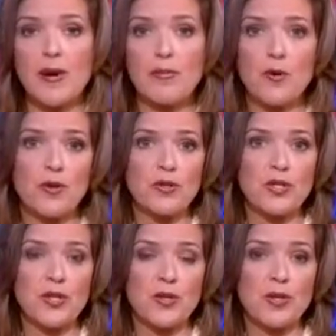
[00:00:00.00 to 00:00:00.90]
about border
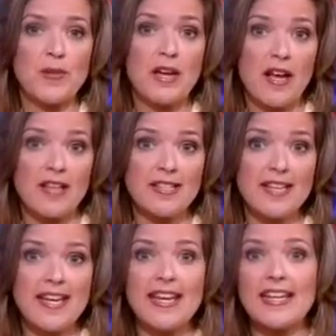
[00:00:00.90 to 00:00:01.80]
security because
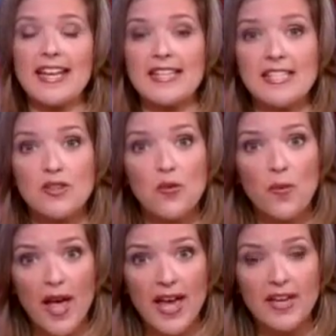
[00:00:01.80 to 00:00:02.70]
it gets in the
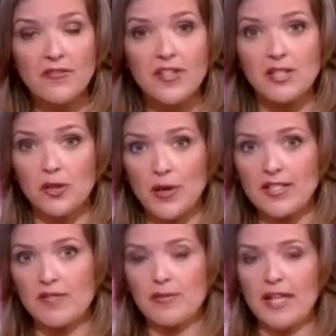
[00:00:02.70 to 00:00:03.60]
way of this
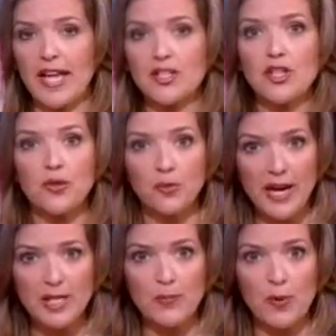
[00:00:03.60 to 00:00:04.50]
aggressive plan to
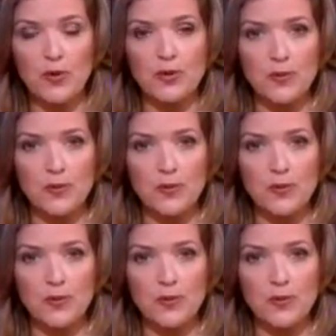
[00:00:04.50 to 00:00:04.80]
erase borders